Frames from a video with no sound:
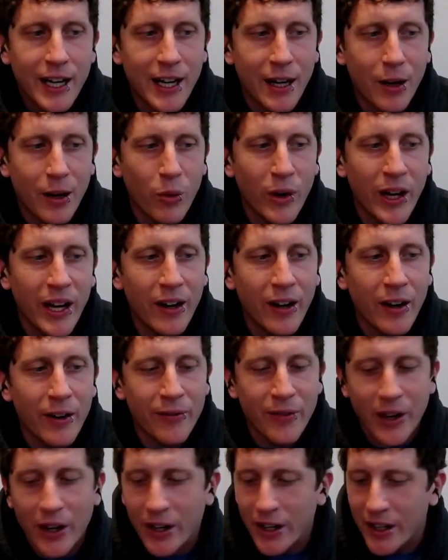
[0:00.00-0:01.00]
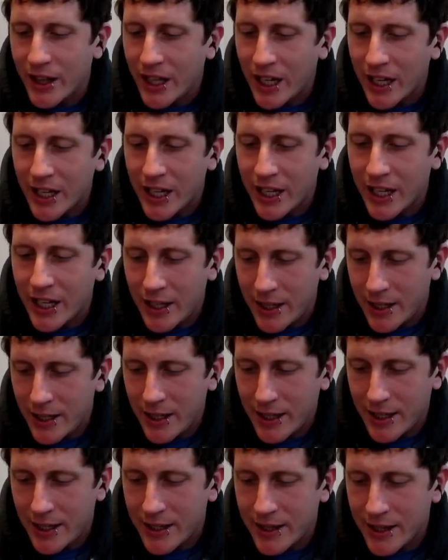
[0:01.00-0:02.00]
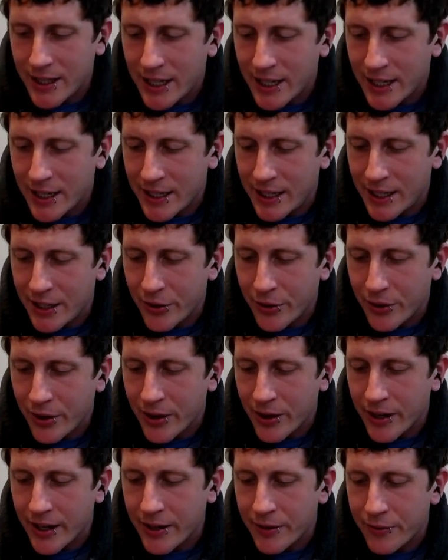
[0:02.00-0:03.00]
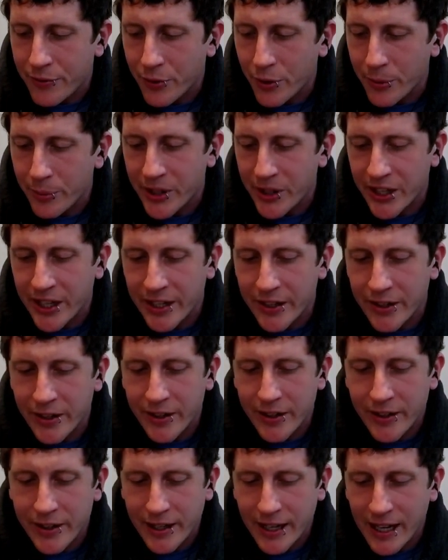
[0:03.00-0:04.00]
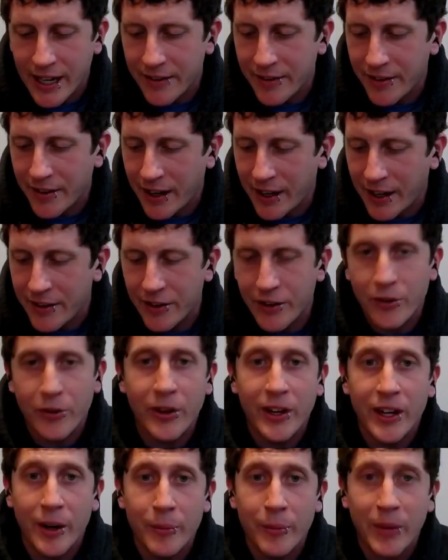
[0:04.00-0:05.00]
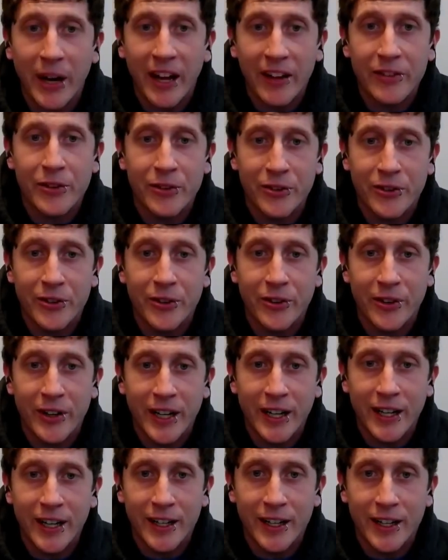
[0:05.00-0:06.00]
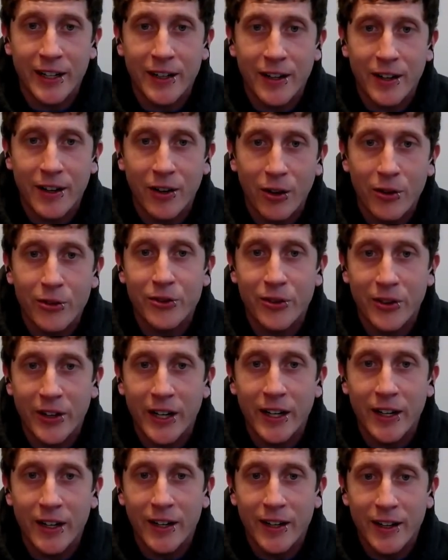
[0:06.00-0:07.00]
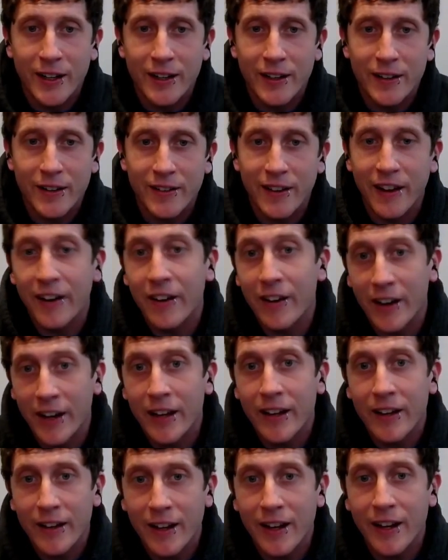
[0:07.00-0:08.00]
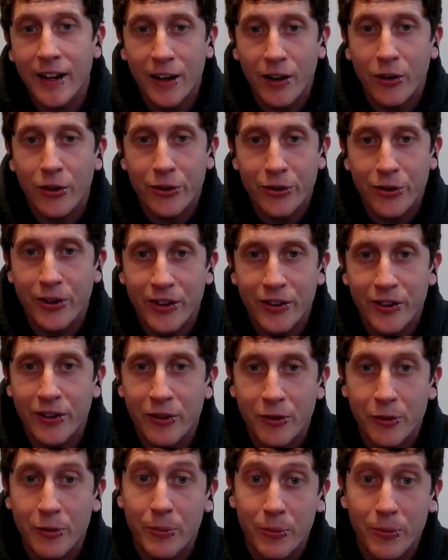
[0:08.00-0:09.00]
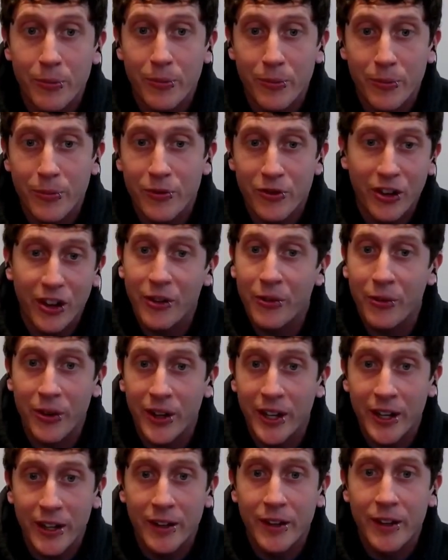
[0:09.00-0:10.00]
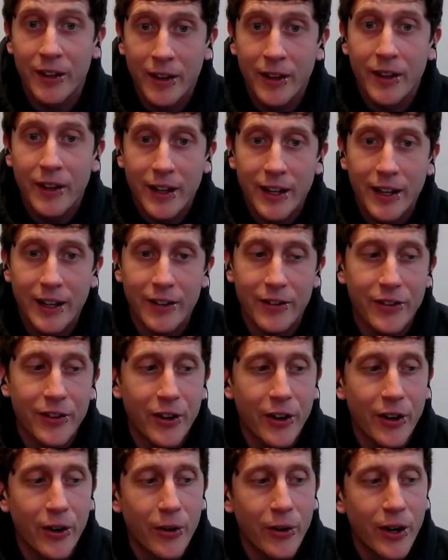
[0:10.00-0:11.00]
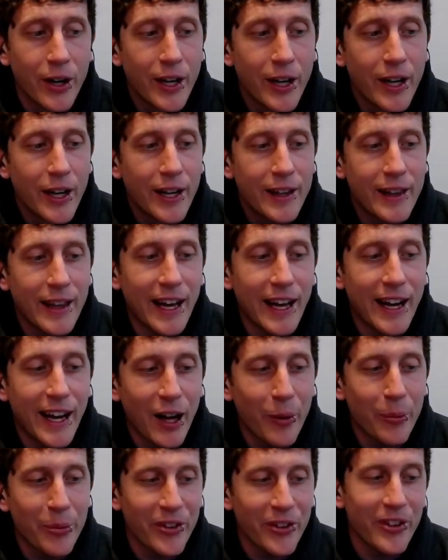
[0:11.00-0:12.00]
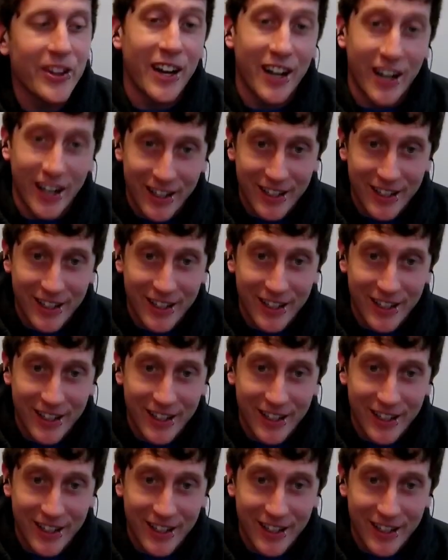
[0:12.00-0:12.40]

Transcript: we are very lucky in that, you know, our head formulator has a master's degree in culturing dairy and in culturing just generally. And so that helps a lot,